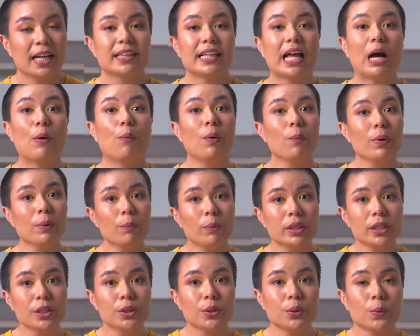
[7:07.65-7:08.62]
Now, what we
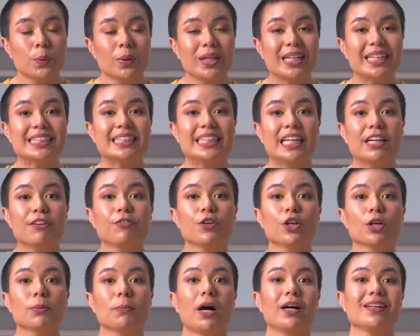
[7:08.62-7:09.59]
want to do is give
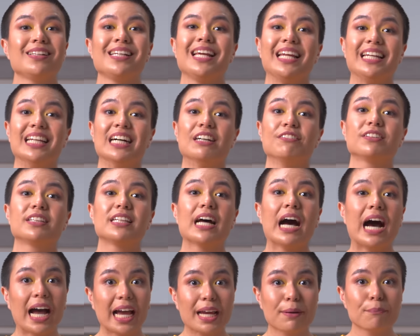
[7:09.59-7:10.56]
your body enough
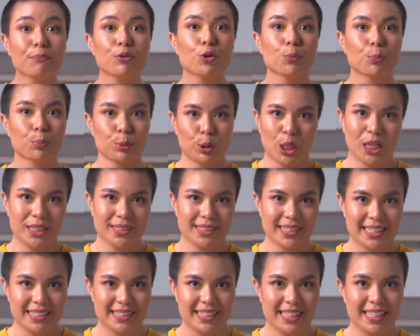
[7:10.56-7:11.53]
time to
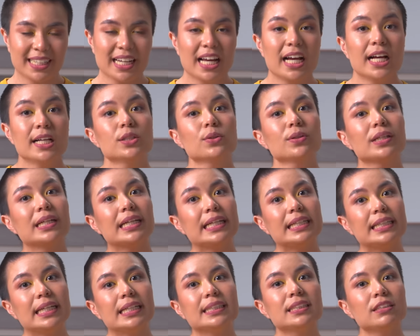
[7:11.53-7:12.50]
process it so that
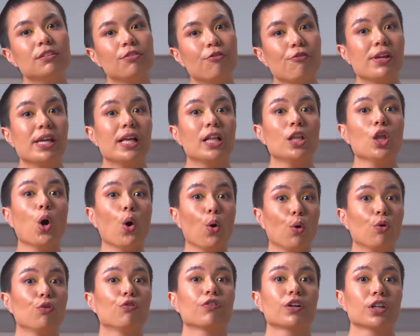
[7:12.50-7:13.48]
it doesn't feel
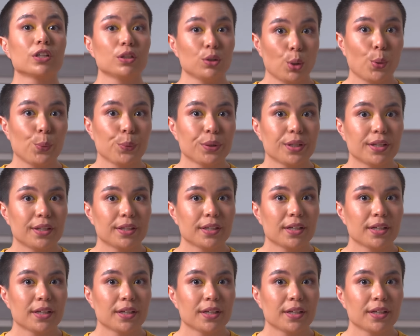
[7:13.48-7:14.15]
overloaded.